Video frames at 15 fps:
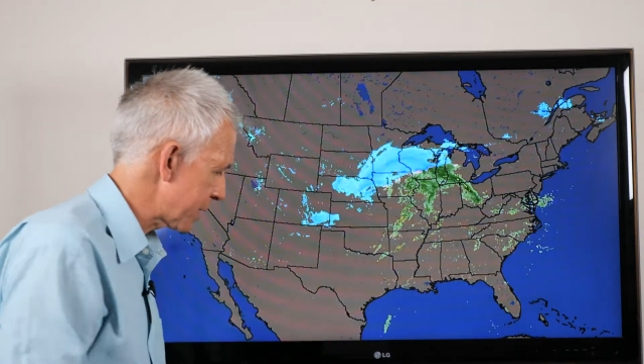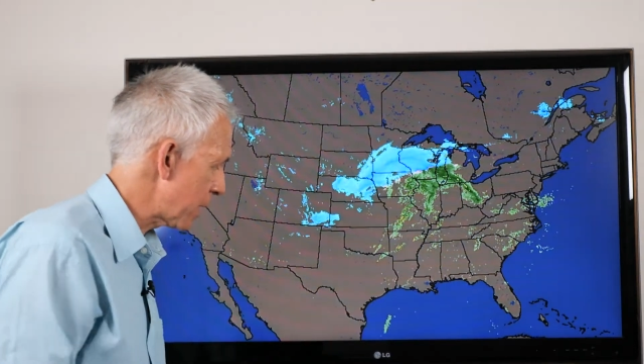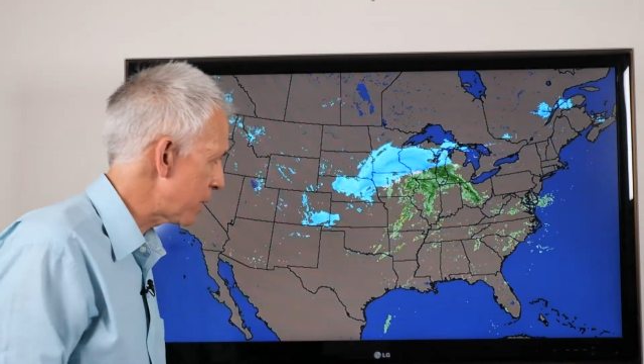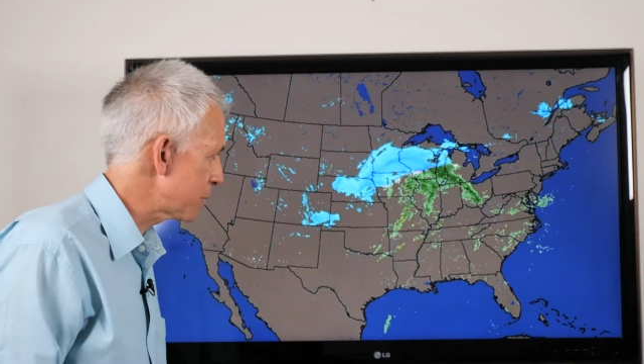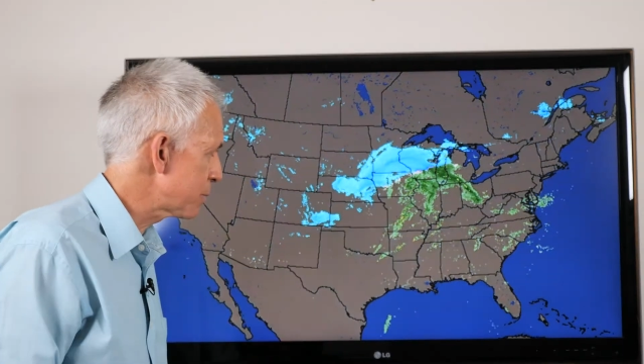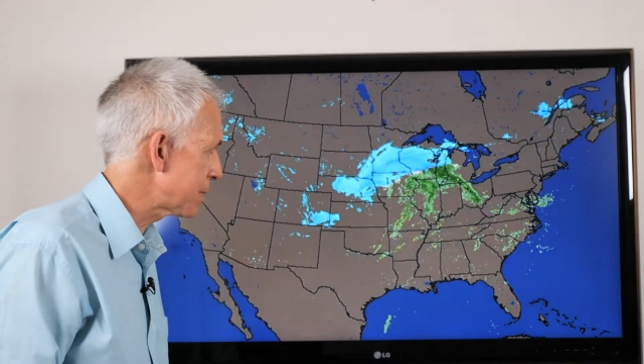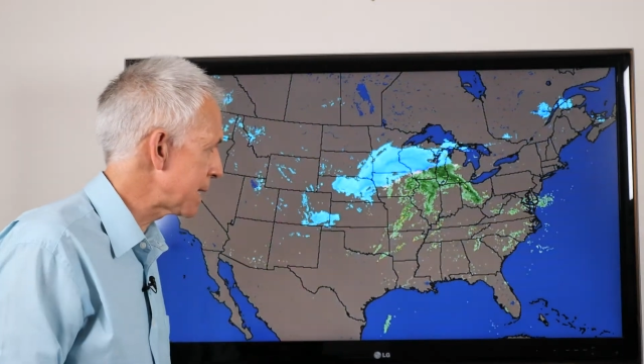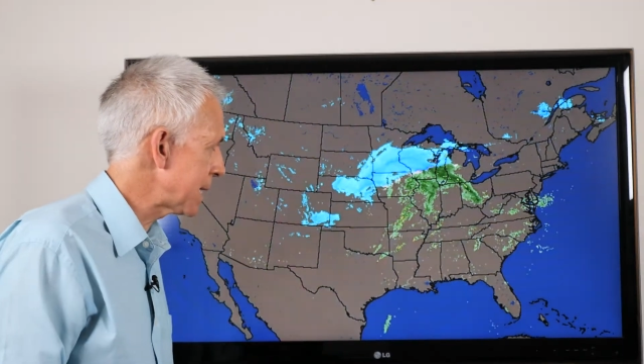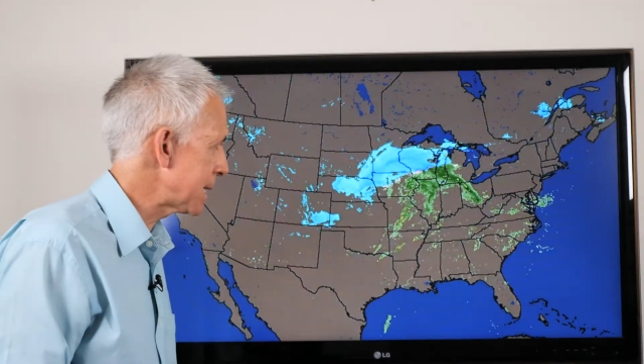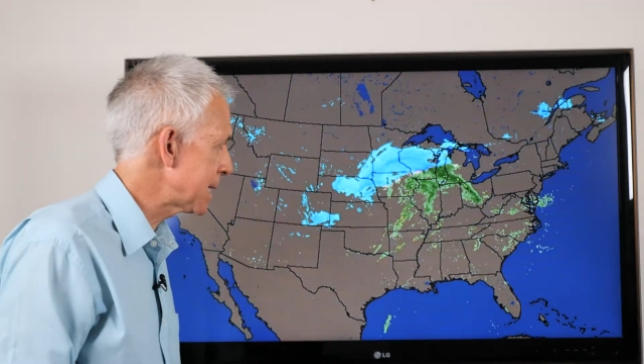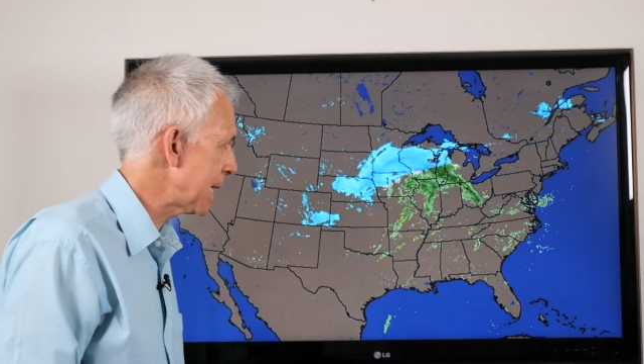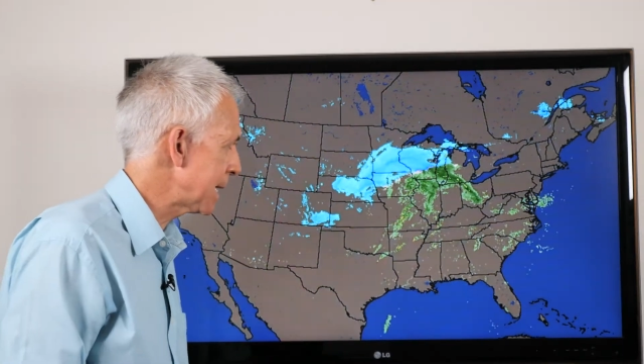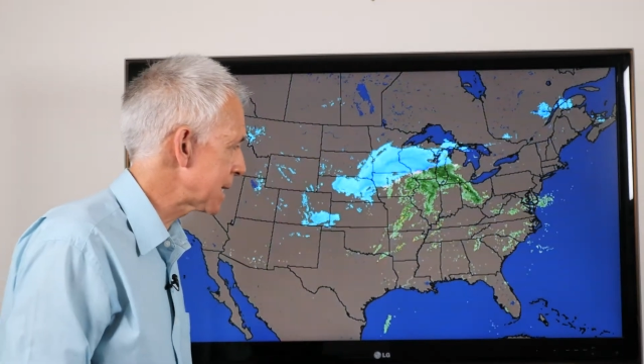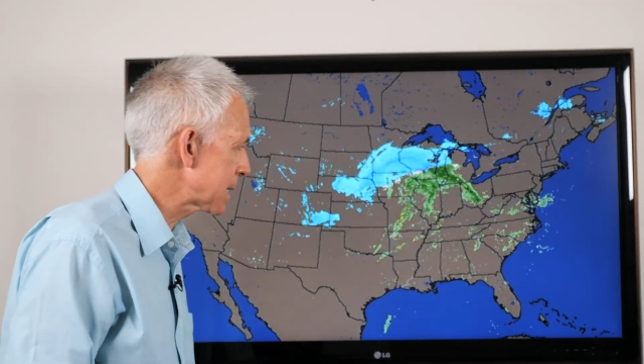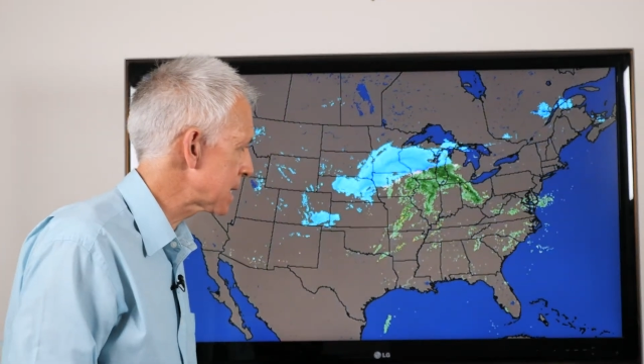those were the
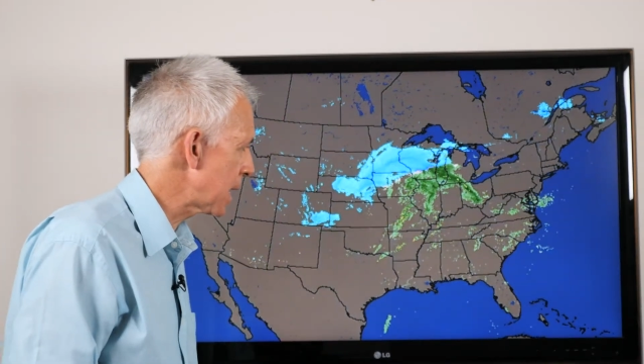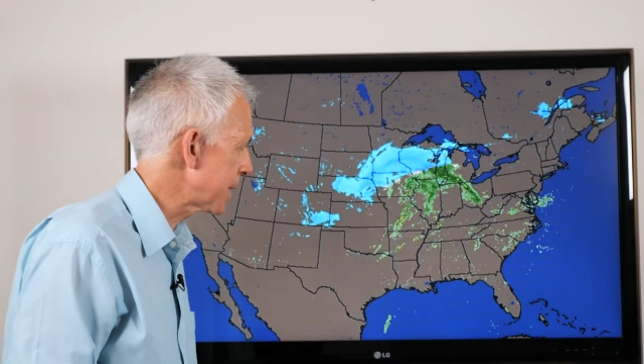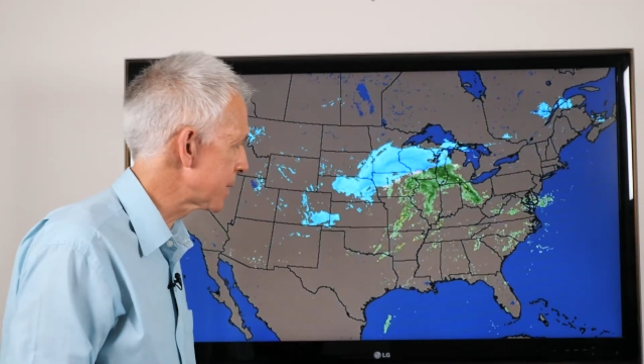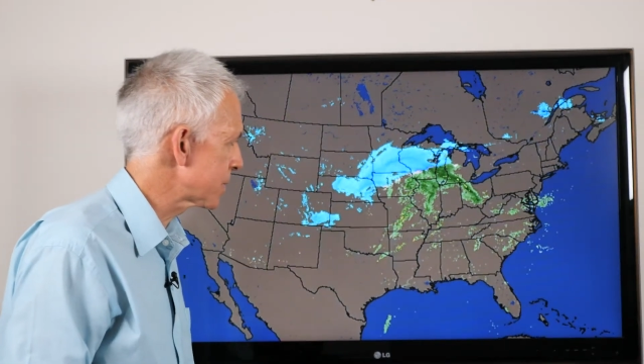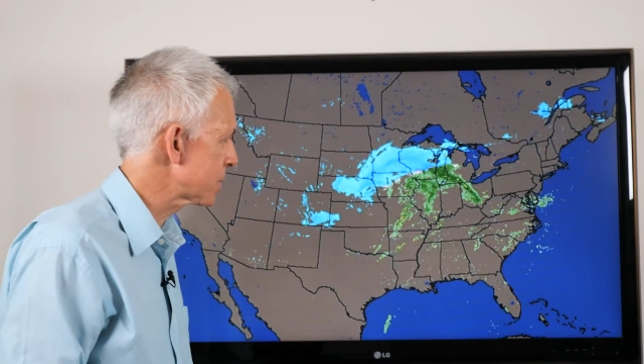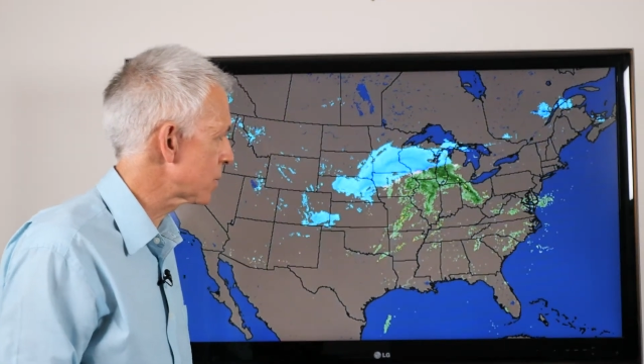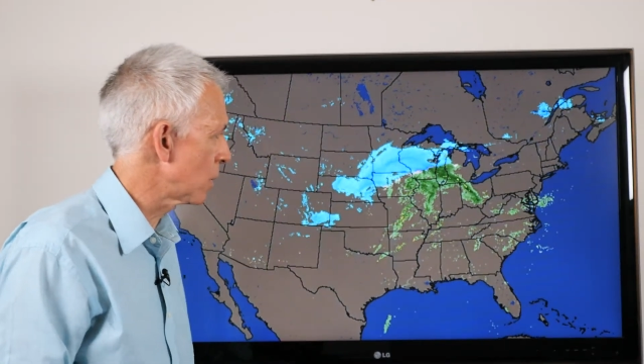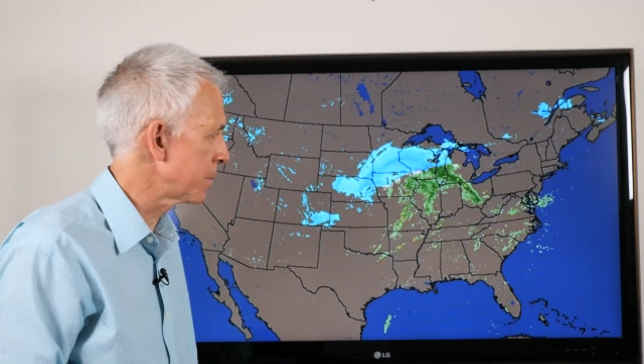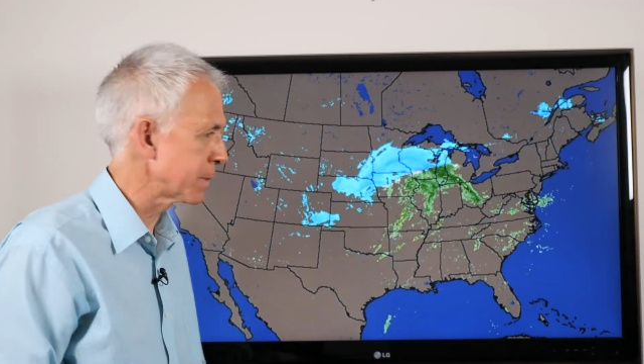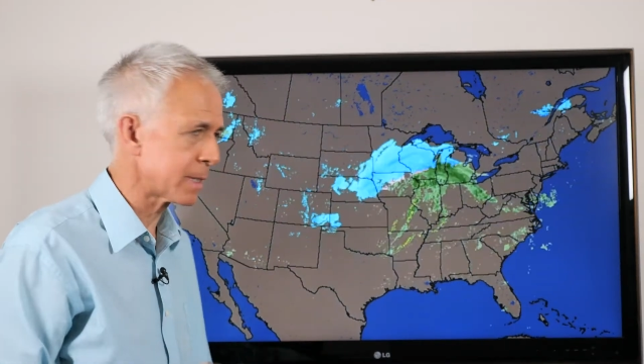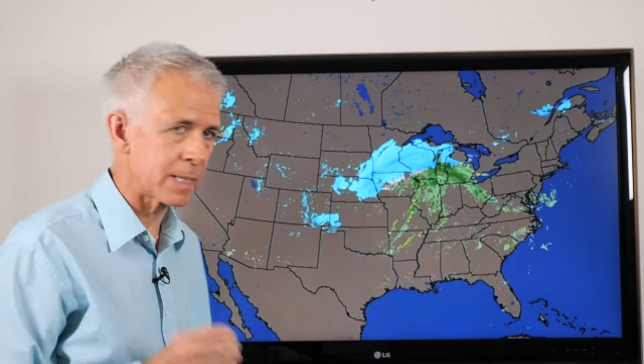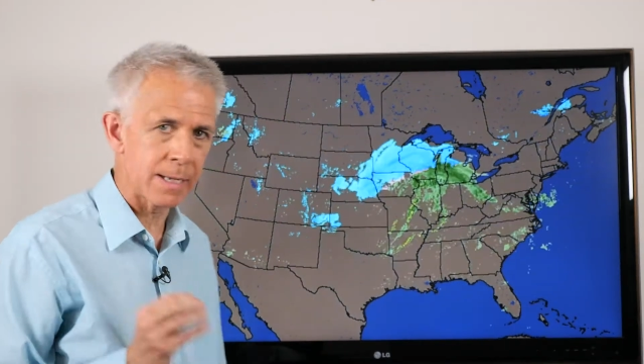intense thunderstorms